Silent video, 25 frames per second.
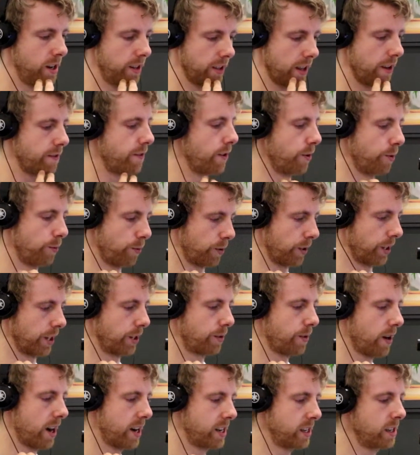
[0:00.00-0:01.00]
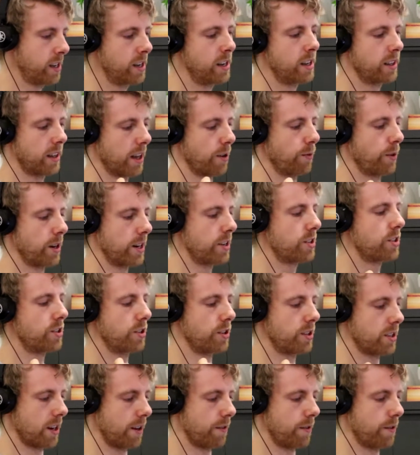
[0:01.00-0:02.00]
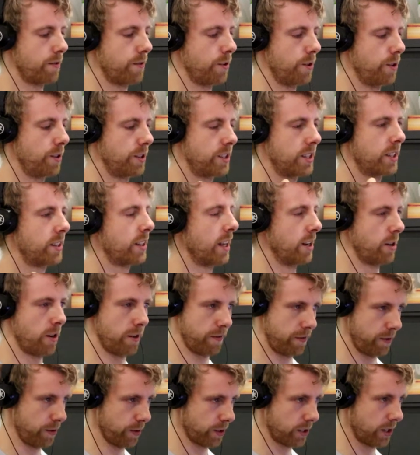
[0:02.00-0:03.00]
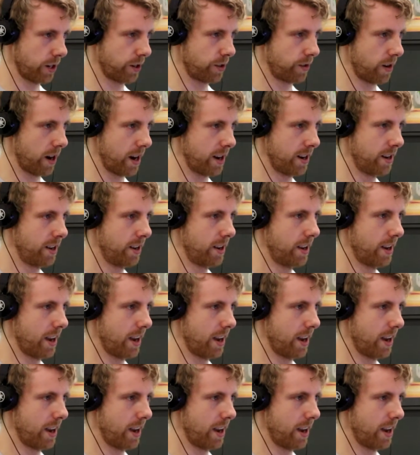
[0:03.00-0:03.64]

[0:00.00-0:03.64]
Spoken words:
they feel really great, they reintroduce other foods, they don't feel so great.